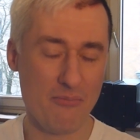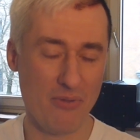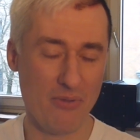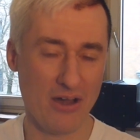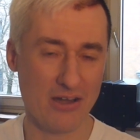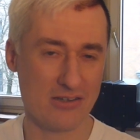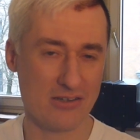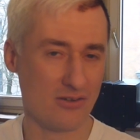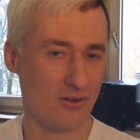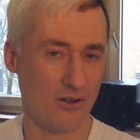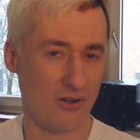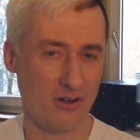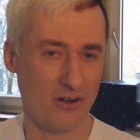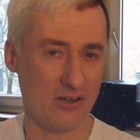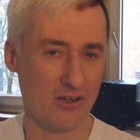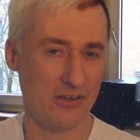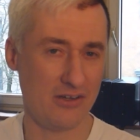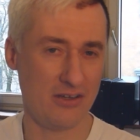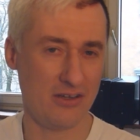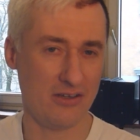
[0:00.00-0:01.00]
but
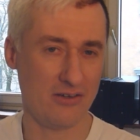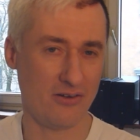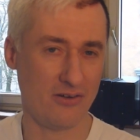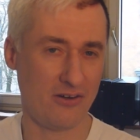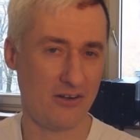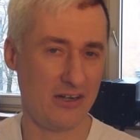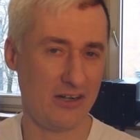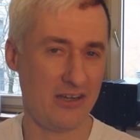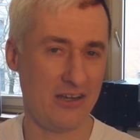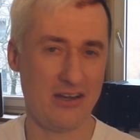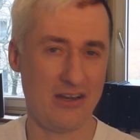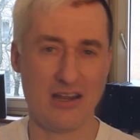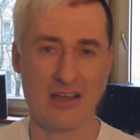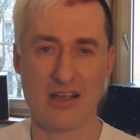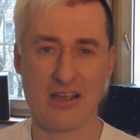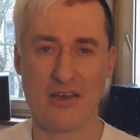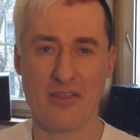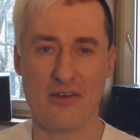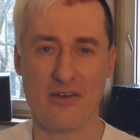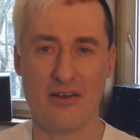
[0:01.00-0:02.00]
or in, like,
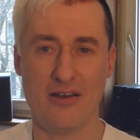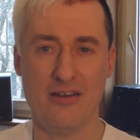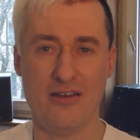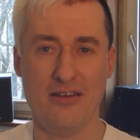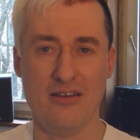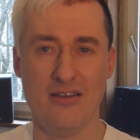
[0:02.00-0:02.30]
other,